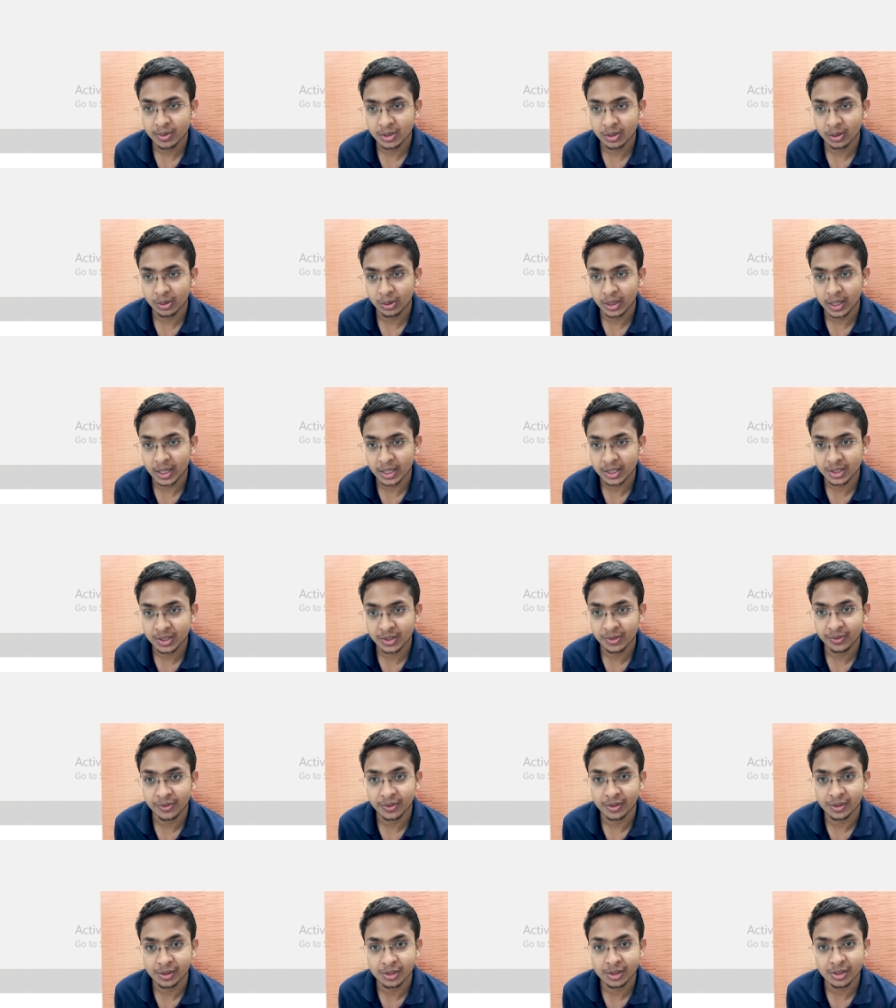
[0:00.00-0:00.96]
so let's
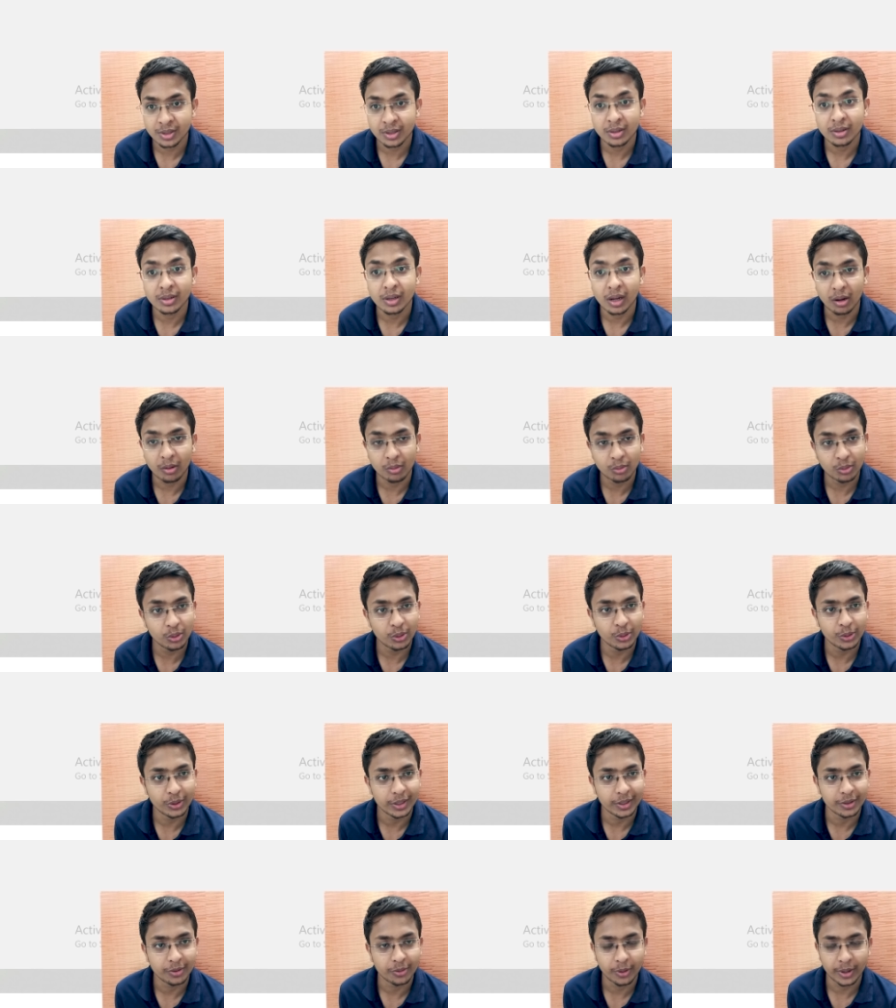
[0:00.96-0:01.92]
first
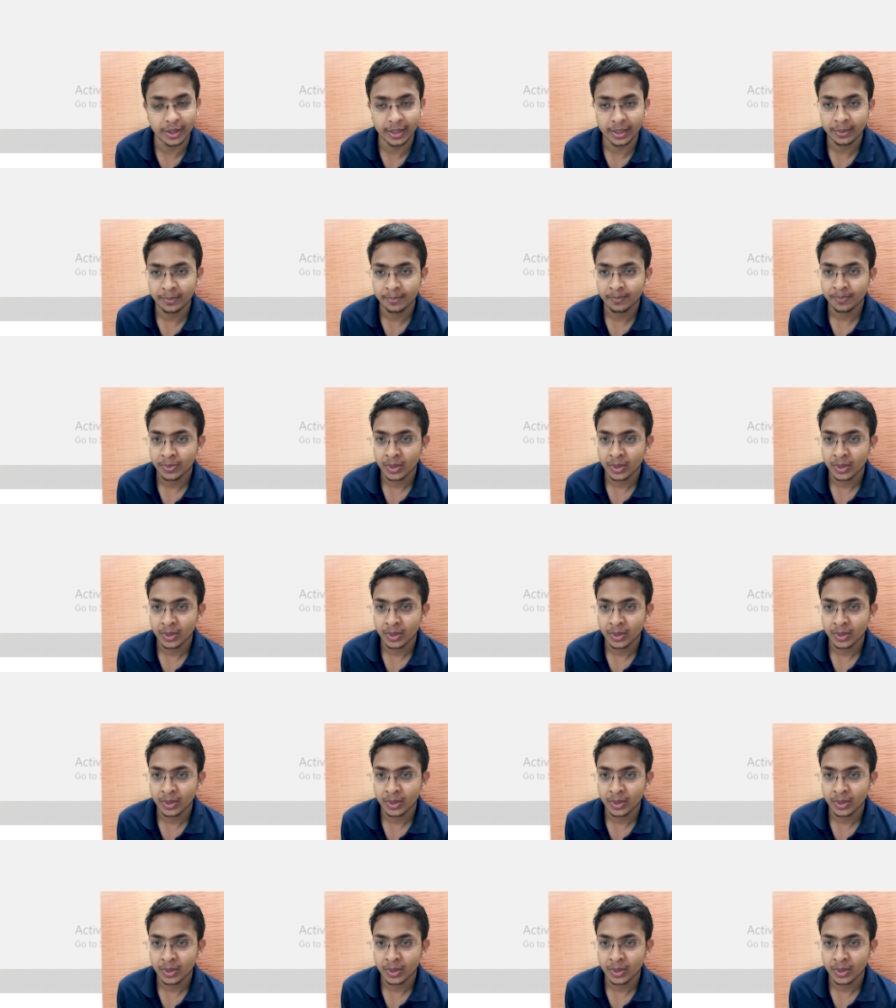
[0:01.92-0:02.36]
download it, right?